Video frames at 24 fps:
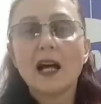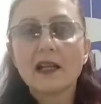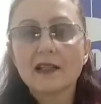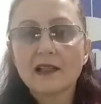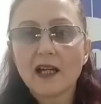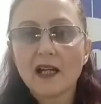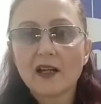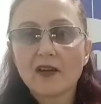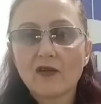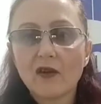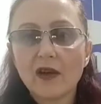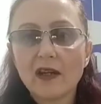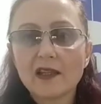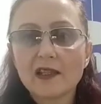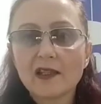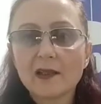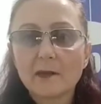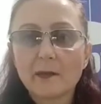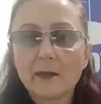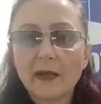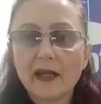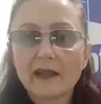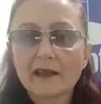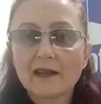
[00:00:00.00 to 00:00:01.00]
digress,
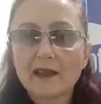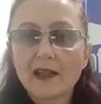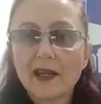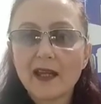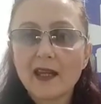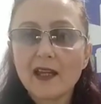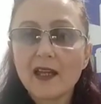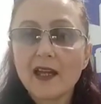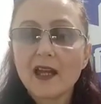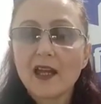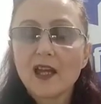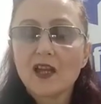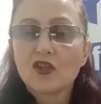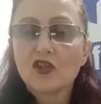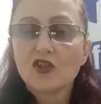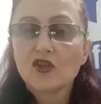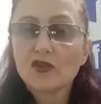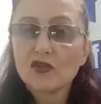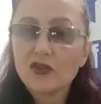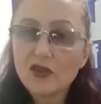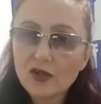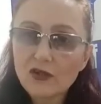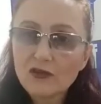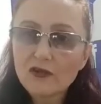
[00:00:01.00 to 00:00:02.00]
but
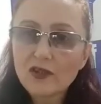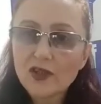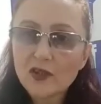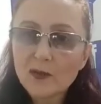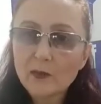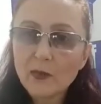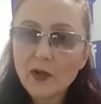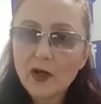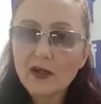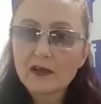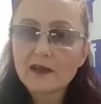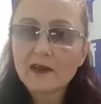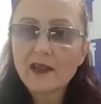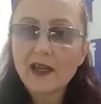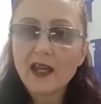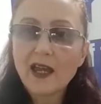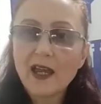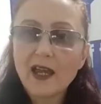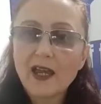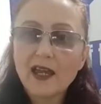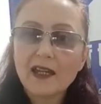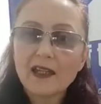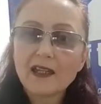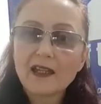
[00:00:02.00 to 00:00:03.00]
should you spot
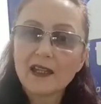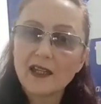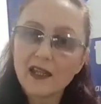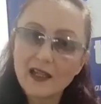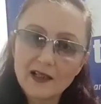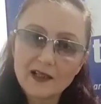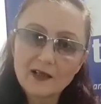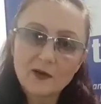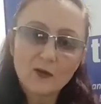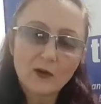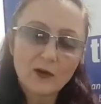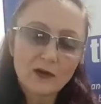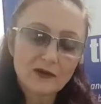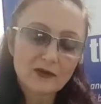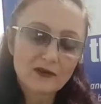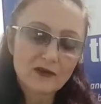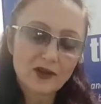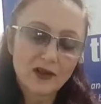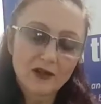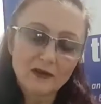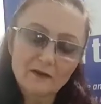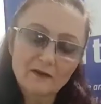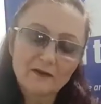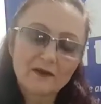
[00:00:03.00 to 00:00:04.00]
a killer
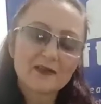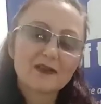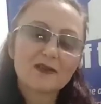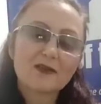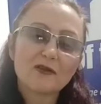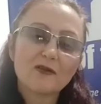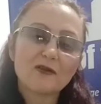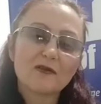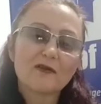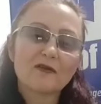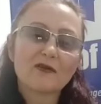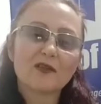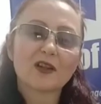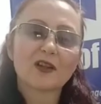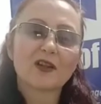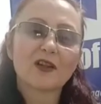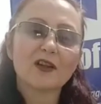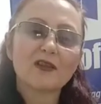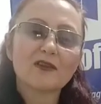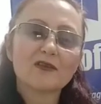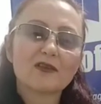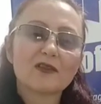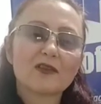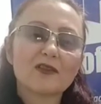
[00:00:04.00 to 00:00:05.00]
dolphin off the
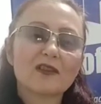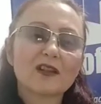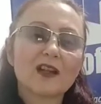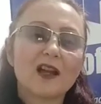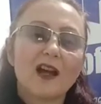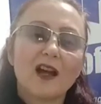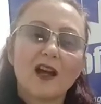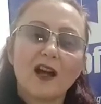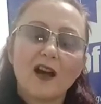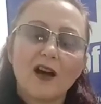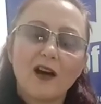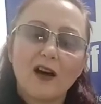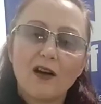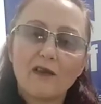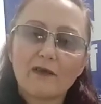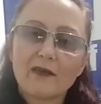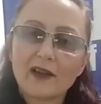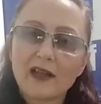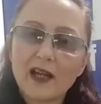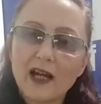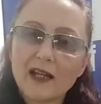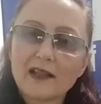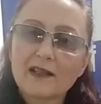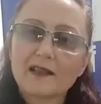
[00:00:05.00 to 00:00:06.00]
coast
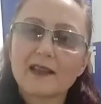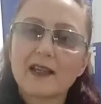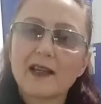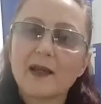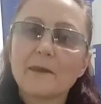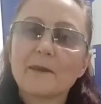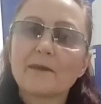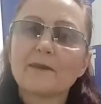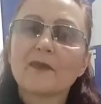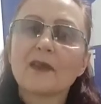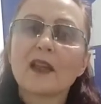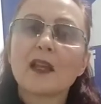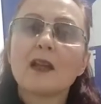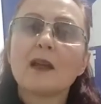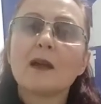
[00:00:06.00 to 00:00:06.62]
of Gaza,